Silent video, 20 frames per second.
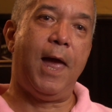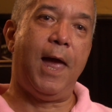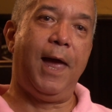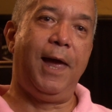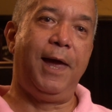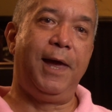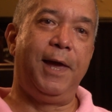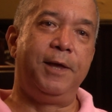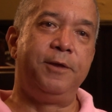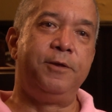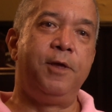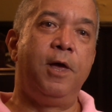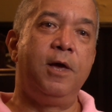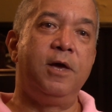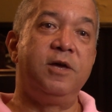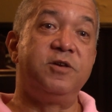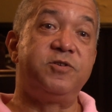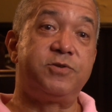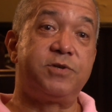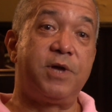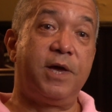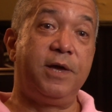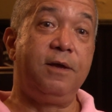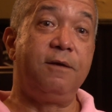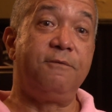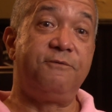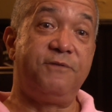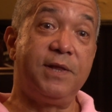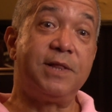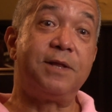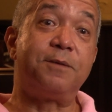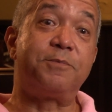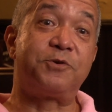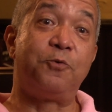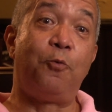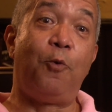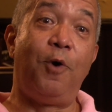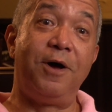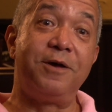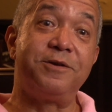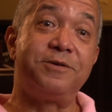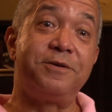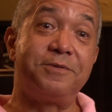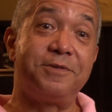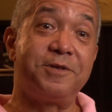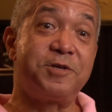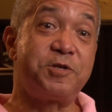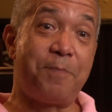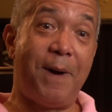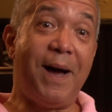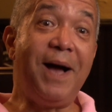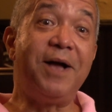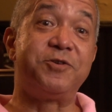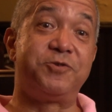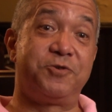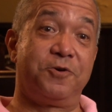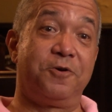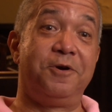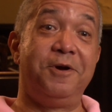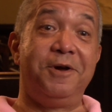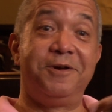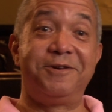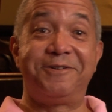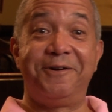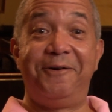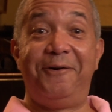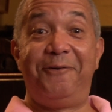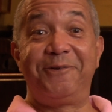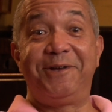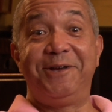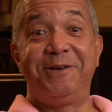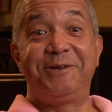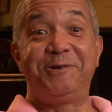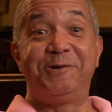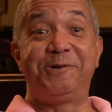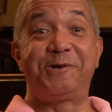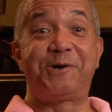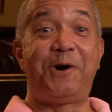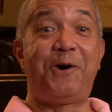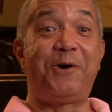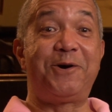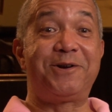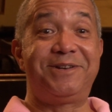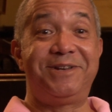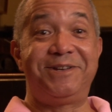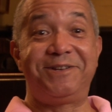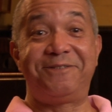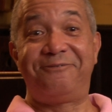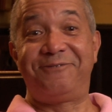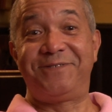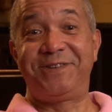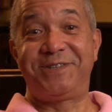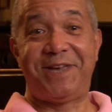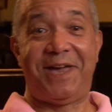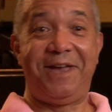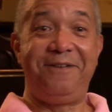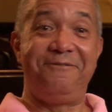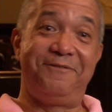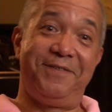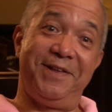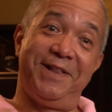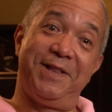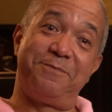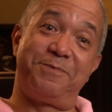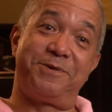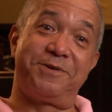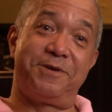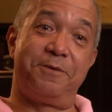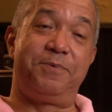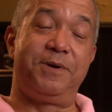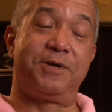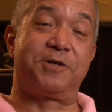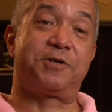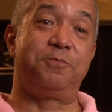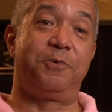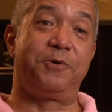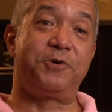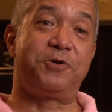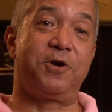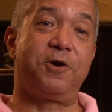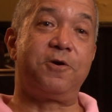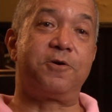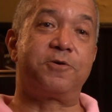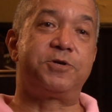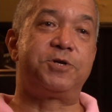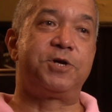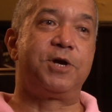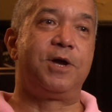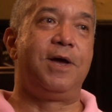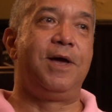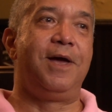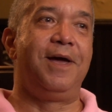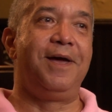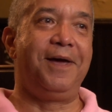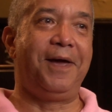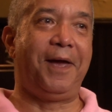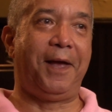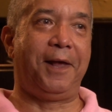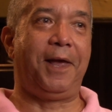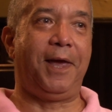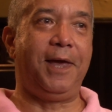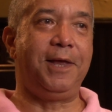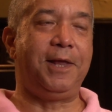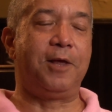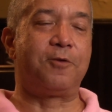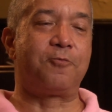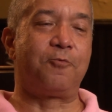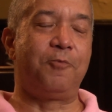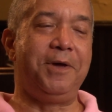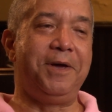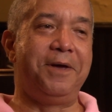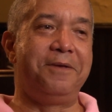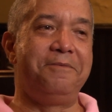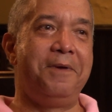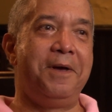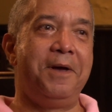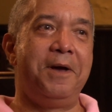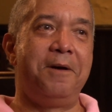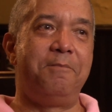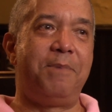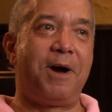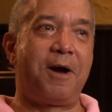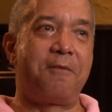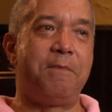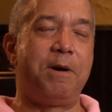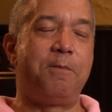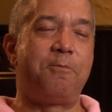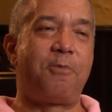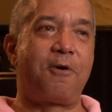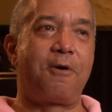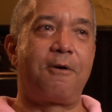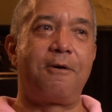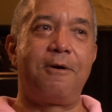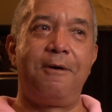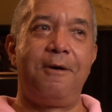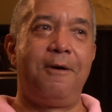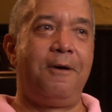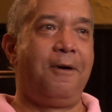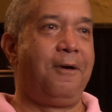And St. Philip's was the sponsor. So on his little card it said St. Philip's Episcopal Church. And he didn't win, but I remember,